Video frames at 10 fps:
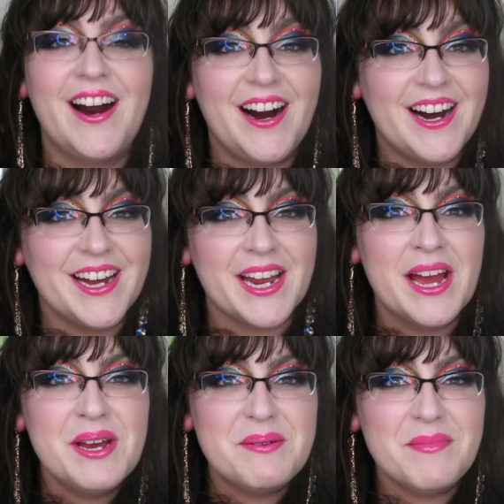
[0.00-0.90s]

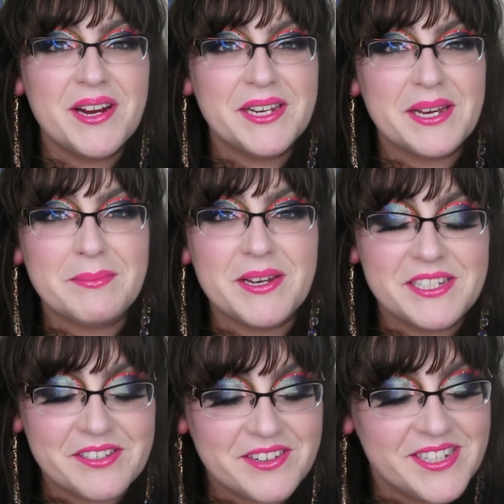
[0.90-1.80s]
hi, my name
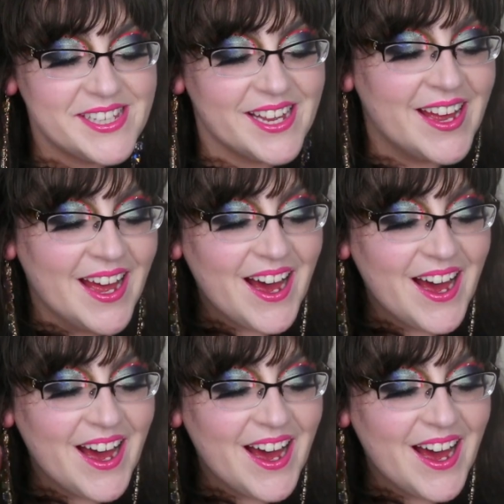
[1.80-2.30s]
is Teresa.